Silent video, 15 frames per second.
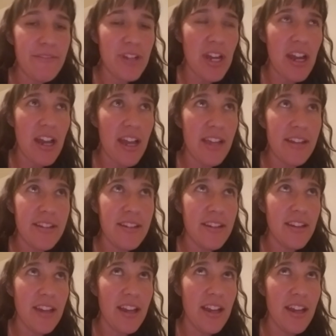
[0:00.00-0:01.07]
not
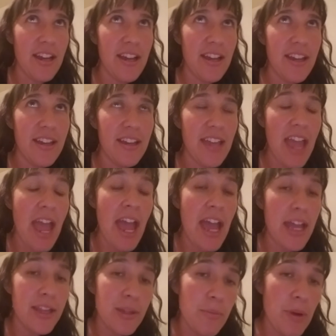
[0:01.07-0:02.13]

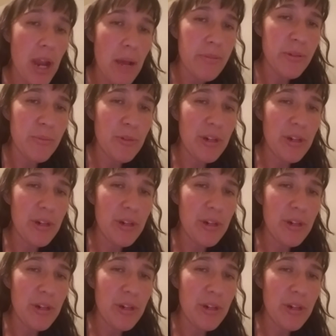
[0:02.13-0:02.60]
had the problem